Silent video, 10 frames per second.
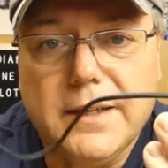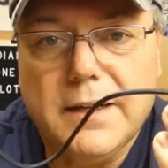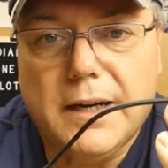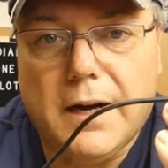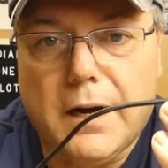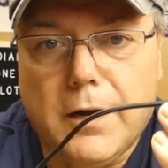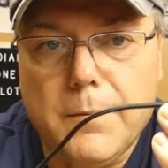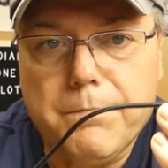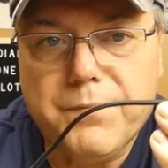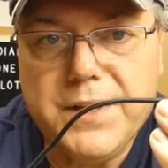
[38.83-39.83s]

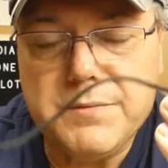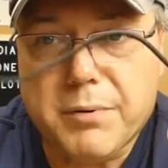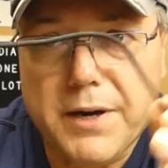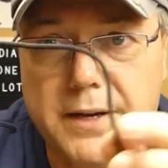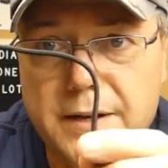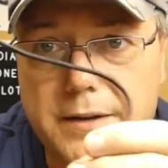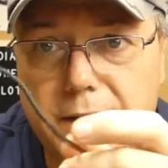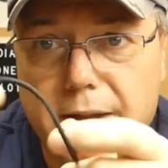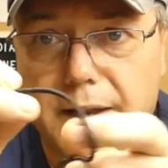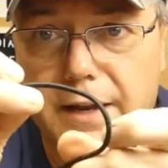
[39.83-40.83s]
It's braided
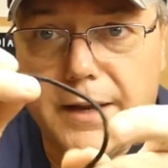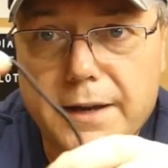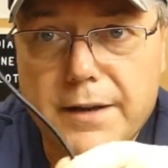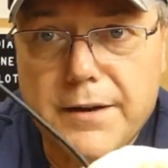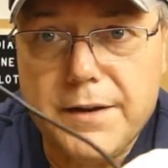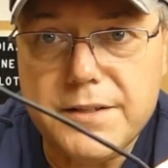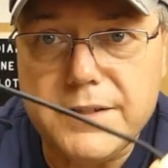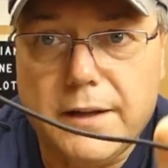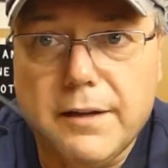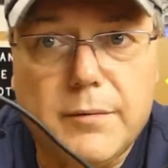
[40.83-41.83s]
and it's
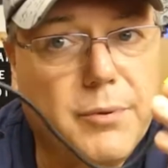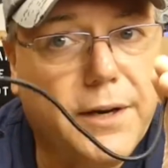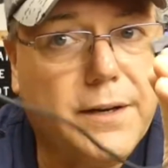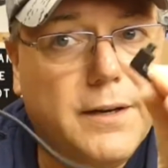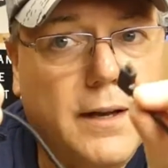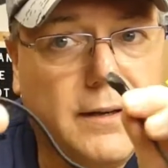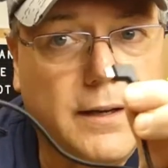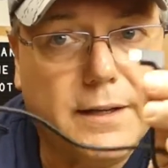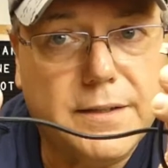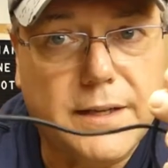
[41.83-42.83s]
nylon braided, and
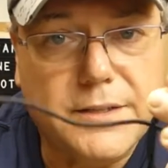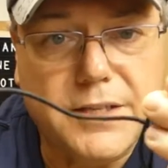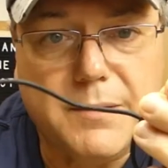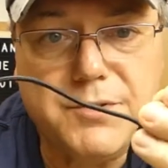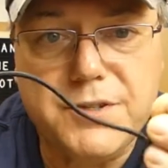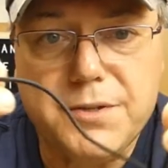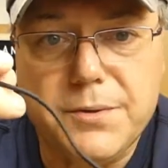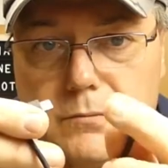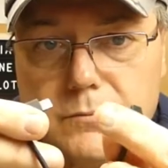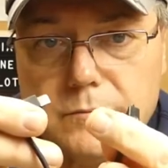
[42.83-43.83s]
it seems
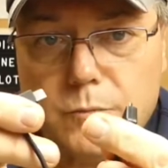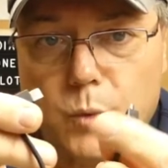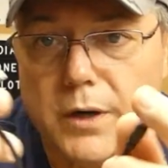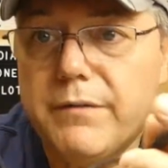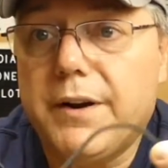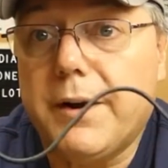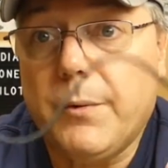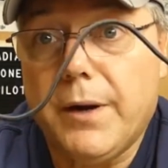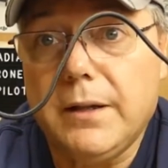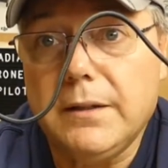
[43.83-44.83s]
to work very
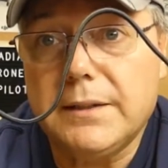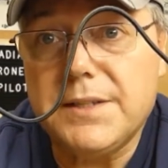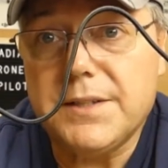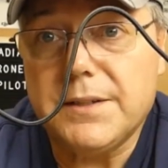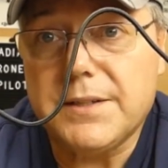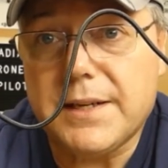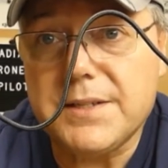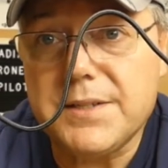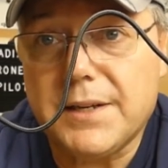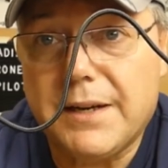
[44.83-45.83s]
well, at least in the
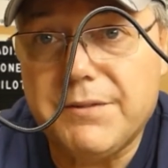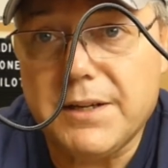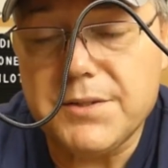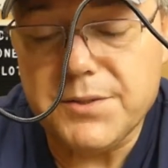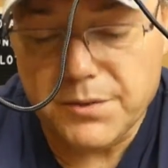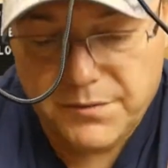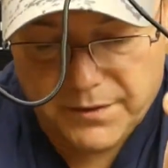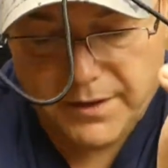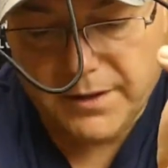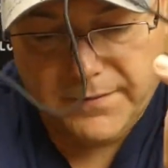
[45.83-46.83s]
tests that I've done so
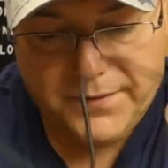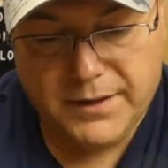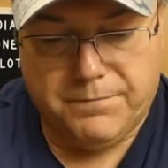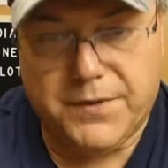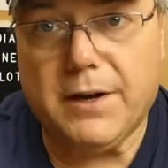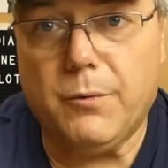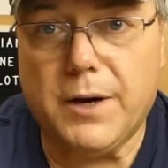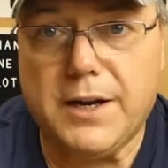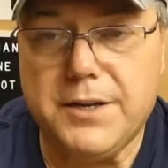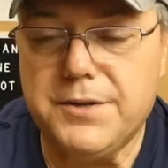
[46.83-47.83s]
far. Now
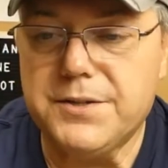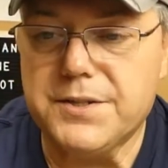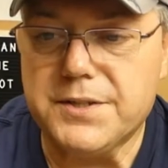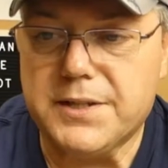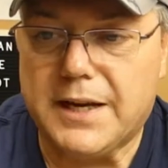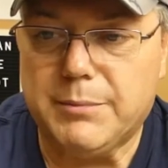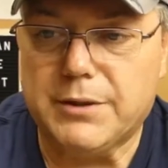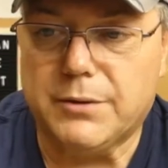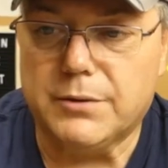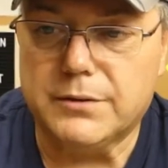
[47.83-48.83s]
what I use as a
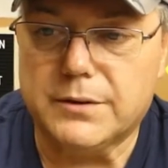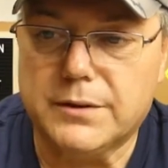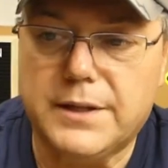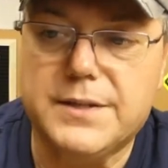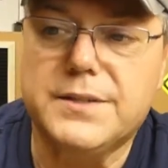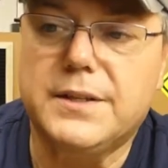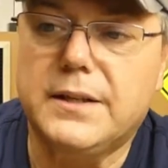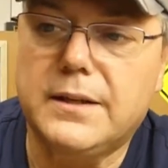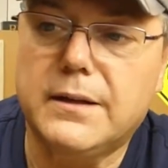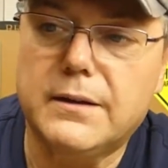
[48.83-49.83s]
tablet holder is
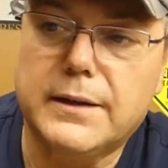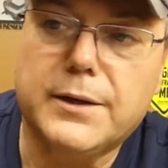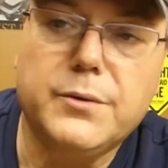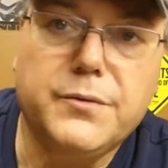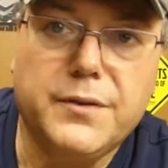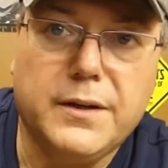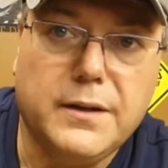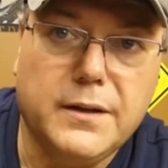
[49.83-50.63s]
the Lekufi